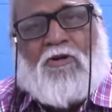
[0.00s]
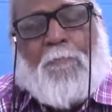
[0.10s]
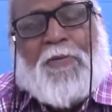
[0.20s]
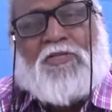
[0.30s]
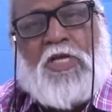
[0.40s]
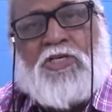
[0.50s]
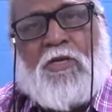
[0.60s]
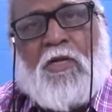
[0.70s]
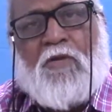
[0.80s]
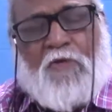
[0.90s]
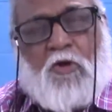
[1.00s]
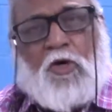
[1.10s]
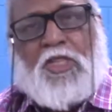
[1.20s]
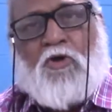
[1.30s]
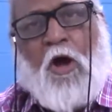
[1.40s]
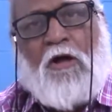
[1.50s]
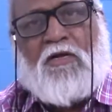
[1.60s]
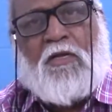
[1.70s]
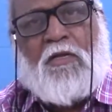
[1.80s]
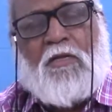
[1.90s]
compensation, we go to the court.
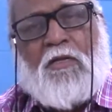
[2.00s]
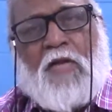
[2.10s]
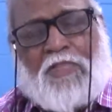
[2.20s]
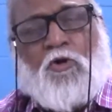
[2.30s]
And the